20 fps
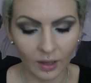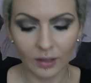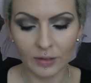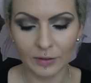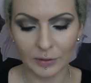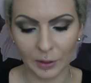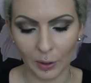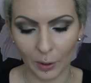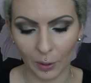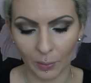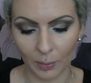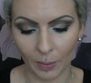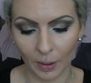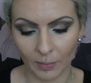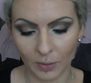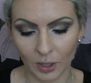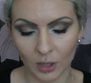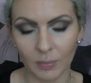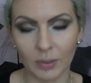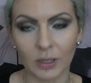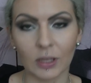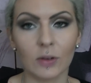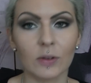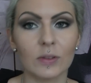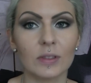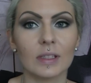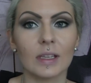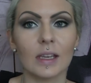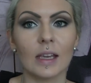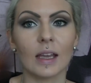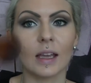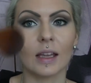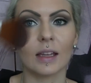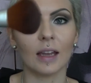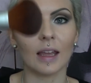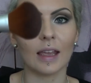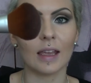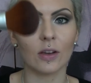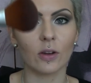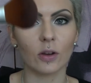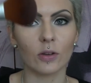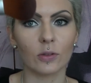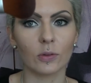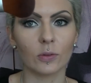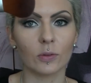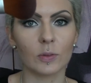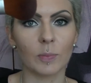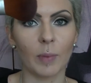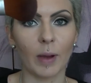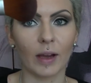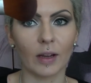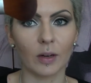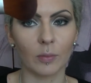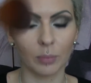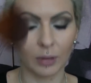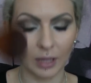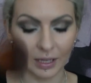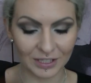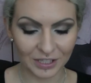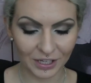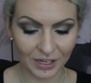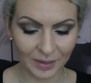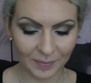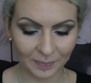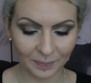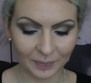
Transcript: So I'm going to be using an EcoTools powder blusher.